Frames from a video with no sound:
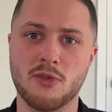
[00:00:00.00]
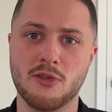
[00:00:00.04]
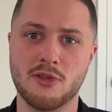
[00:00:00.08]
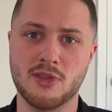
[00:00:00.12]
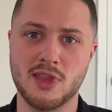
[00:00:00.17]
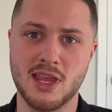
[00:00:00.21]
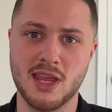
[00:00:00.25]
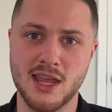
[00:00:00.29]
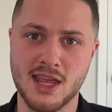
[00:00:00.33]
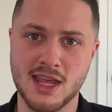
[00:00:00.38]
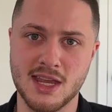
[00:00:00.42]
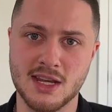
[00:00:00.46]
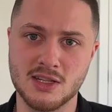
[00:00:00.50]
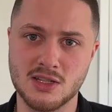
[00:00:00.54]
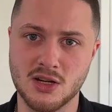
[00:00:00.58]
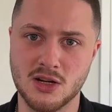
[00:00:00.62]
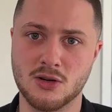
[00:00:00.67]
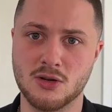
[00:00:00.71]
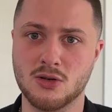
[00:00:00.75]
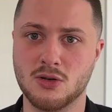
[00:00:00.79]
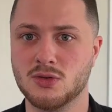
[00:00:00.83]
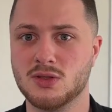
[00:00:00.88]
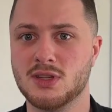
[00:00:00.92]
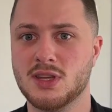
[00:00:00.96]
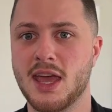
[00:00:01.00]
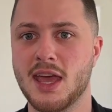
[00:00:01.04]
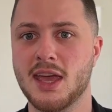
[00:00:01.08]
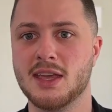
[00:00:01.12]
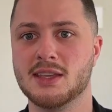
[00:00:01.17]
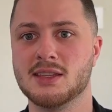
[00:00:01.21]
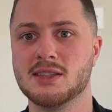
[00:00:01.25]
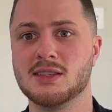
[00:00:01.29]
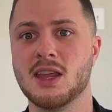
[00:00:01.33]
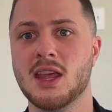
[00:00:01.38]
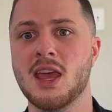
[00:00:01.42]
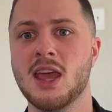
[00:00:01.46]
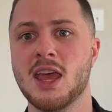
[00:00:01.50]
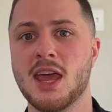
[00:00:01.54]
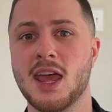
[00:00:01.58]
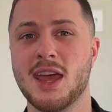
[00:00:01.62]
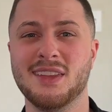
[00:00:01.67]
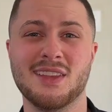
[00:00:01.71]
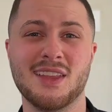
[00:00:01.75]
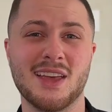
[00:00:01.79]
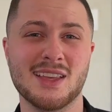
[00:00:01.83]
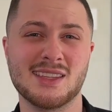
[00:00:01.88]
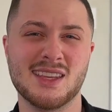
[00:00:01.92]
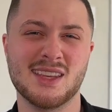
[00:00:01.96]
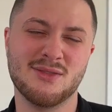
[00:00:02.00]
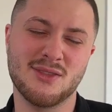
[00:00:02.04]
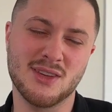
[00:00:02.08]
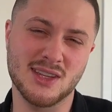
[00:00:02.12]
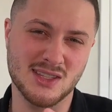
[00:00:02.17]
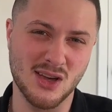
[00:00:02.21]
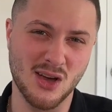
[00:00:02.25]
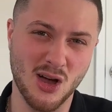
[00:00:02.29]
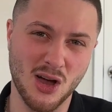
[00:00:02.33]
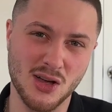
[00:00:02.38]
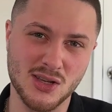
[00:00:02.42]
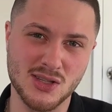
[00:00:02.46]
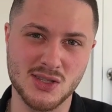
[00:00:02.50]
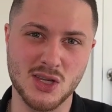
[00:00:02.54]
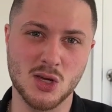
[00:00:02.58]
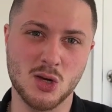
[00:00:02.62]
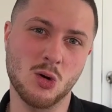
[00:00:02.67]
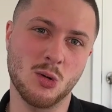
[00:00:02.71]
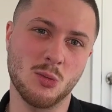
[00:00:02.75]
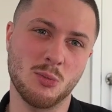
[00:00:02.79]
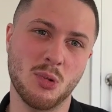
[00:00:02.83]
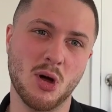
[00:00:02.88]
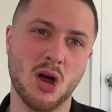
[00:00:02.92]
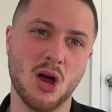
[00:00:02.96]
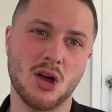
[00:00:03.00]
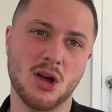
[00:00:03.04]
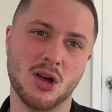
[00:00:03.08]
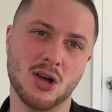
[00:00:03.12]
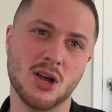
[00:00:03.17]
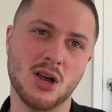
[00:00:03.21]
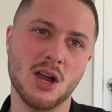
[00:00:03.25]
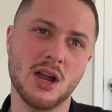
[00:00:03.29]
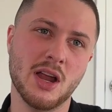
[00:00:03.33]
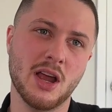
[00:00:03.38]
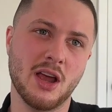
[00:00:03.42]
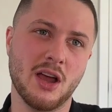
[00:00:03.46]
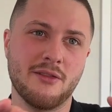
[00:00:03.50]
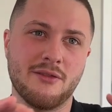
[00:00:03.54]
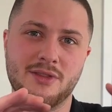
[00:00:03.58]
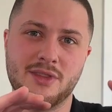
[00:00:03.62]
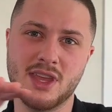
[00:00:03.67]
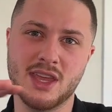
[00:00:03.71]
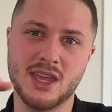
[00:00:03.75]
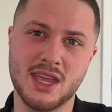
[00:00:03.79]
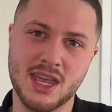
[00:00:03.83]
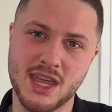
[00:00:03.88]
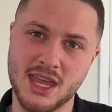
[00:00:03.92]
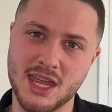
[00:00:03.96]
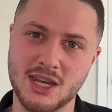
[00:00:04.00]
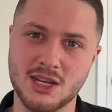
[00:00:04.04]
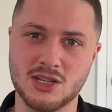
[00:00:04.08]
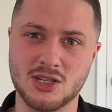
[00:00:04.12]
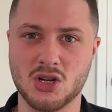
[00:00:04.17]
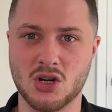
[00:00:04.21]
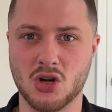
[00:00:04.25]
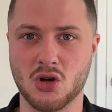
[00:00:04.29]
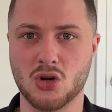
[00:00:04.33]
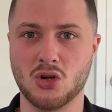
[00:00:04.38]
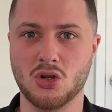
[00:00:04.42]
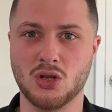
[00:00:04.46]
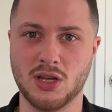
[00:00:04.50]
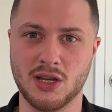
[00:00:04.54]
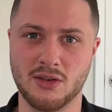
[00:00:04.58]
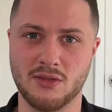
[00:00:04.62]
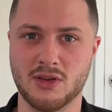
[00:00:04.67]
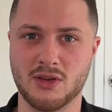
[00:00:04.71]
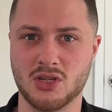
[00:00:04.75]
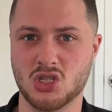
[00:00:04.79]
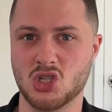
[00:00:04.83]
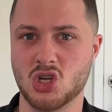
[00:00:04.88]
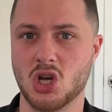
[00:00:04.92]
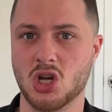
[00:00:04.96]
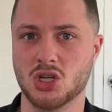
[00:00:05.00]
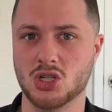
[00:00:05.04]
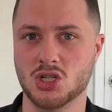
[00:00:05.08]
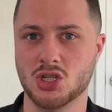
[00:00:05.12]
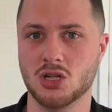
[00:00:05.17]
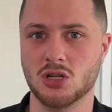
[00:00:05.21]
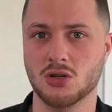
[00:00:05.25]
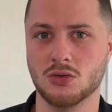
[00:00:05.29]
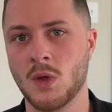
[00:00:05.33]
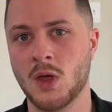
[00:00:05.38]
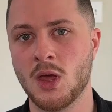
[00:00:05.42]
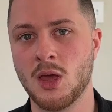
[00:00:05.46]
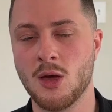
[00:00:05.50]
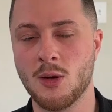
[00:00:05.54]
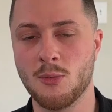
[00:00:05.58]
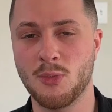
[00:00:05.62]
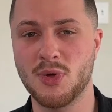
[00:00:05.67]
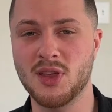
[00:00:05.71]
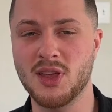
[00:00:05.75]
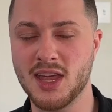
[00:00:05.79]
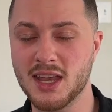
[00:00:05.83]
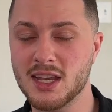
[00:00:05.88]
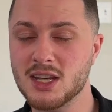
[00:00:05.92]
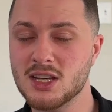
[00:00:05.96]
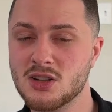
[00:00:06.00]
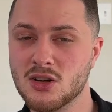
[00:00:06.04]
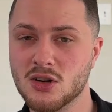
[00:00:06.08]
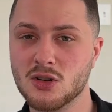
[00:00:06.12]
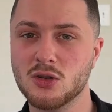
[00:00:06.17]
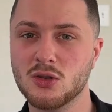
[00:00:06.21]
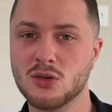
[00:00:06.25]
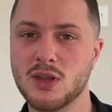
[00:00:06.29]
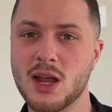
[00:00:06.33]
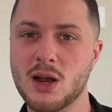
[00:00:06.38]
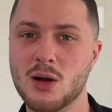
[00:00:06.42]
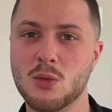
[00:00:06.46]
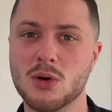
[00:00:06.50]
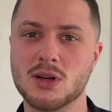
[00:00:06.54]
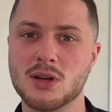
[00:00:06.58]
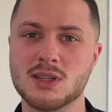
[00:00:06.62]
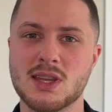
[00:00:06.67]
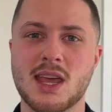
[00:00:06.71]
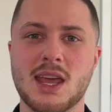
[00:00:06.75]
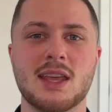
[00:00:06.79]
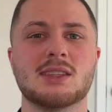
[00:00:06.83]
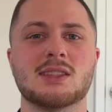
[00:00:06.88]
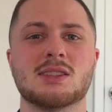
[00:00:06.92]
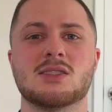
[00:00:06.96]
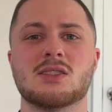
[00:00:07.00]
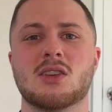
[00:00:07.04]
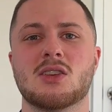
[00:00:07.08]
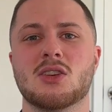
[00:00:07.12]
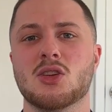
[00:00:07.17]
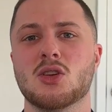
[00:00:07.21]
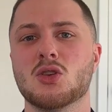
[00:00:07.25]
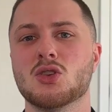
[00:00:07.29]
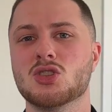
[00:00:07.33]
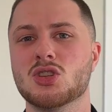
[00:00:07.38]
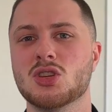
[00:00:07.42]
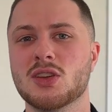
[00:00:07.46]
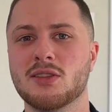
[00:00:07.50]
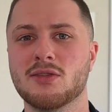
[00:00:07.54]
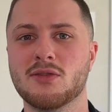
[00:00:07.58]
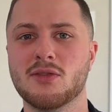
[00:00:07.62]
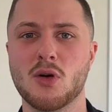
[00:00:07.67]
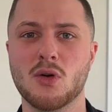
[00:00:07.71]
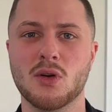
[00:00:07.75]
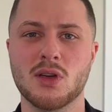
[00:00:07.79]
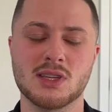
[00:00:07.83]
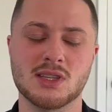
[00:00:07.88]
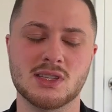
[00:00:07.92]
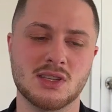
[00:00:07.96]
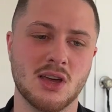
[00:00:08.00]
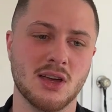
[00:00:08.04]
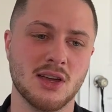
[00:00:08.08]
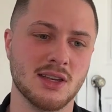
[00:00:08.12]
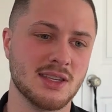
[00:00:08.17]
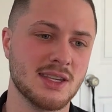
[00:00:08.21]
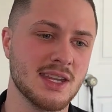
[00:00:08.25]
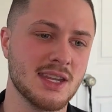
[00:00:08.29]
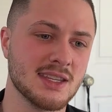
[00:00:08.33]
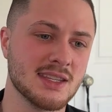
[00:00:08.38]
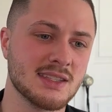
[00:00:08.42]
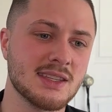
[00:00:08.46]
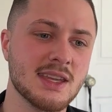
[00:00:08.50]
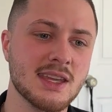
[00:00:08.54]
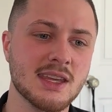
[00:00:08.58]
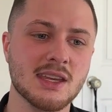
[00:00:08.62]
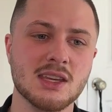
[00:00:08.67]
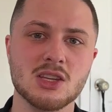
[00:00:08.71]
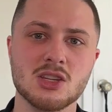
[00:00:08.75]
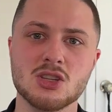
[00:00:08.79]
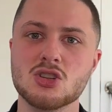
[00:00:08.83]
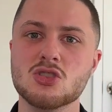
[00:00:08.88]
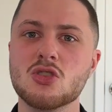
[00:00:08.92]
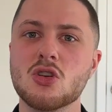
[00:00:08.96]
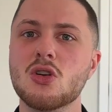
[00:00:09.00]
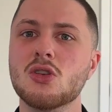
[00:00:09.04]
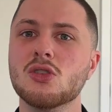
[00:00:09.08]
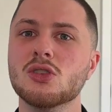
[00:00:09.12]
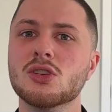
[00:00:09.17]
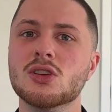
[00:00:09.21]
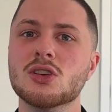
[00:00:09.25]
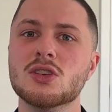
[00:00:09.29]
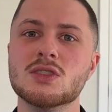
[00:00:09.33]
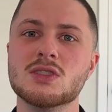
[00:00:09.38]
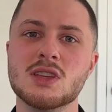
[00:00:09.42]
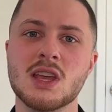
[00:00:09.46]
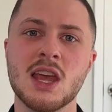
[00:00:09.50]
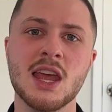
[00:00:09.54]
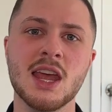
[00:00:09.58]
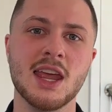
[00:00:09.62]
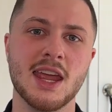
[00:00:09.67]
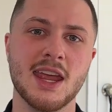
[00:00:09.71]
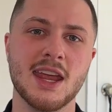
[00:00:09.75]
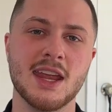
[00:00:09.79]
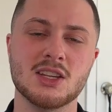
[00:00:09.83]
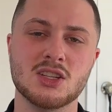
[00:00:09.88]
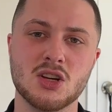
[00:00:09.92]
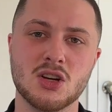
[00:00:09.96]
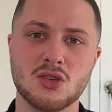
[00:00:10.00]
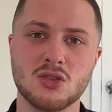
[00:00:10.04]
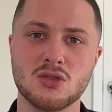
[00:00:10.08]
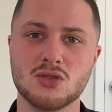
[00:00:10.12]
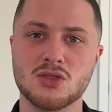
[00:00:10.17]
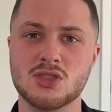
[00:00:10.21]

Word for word: for the internal test unless if it's also a part of the internal infrastructure. But internal network tests are usually focused on DC controllers, internal